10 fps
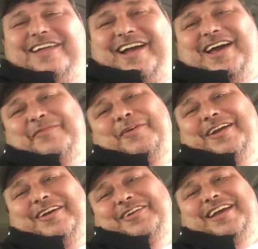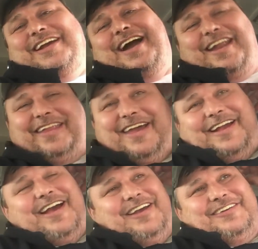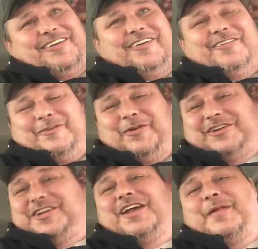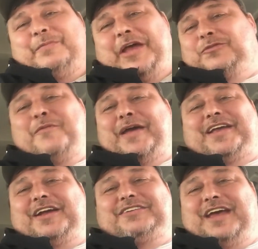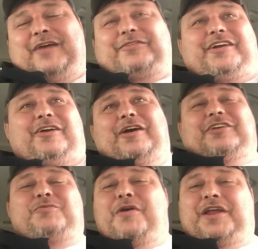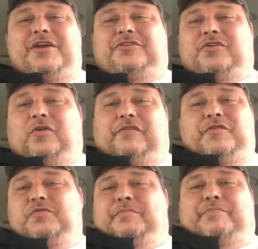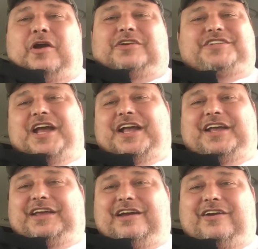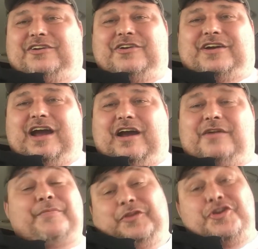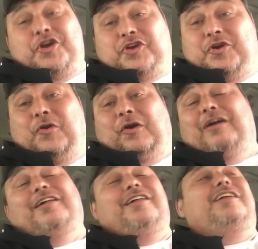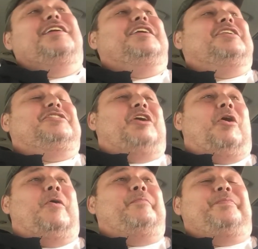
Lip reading: I got a pretty good kick out of that, guys. You know, and which that's what my kid's after. You know, at 20 years old, if you can bark second gear in your car, you're cool. So